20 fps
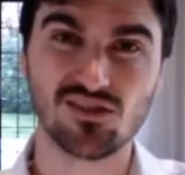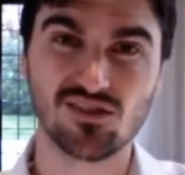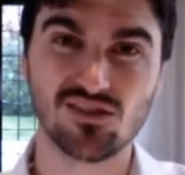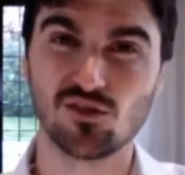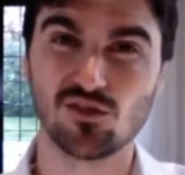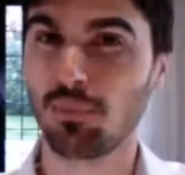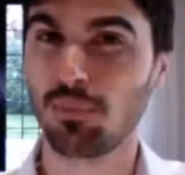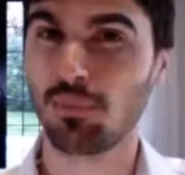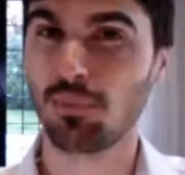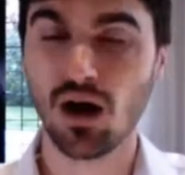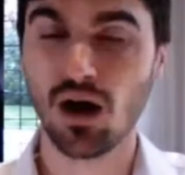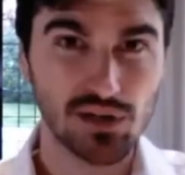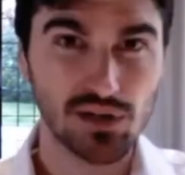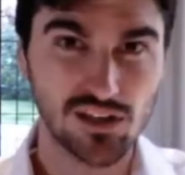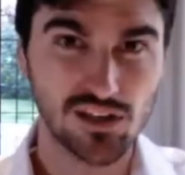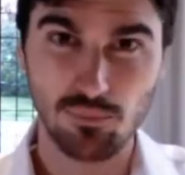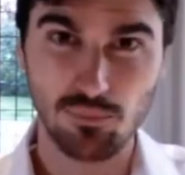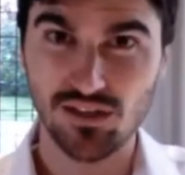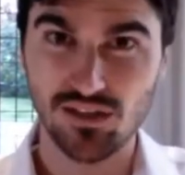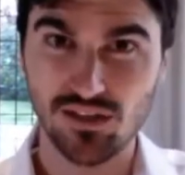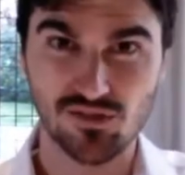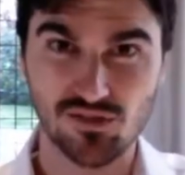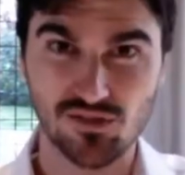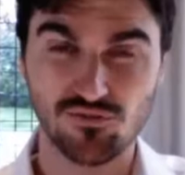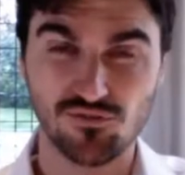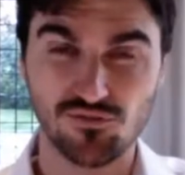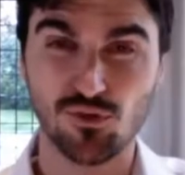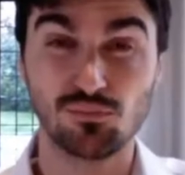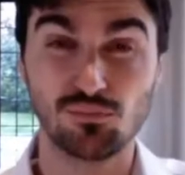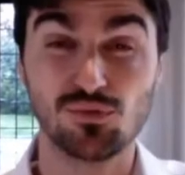So you're not pummeling the patient's
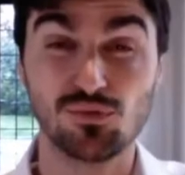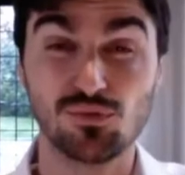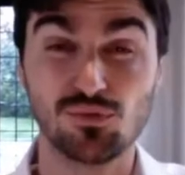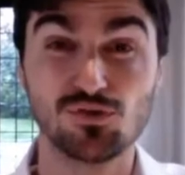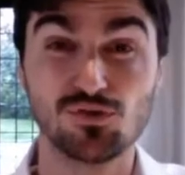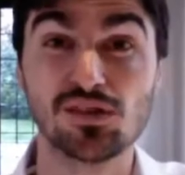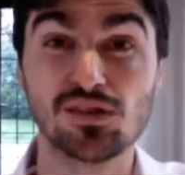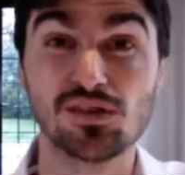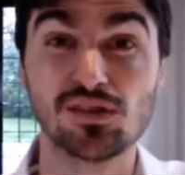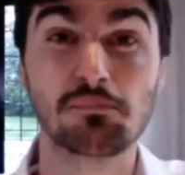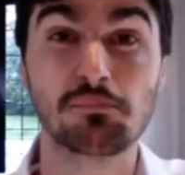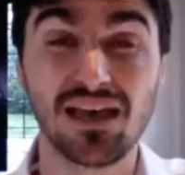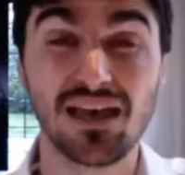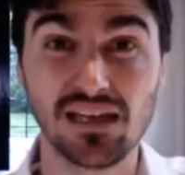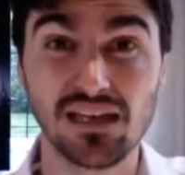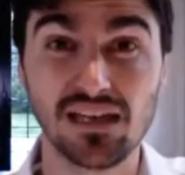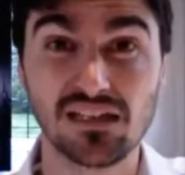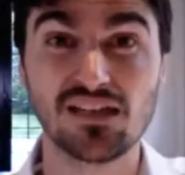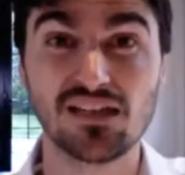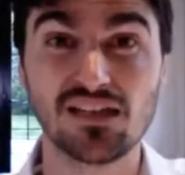foot and producing pain.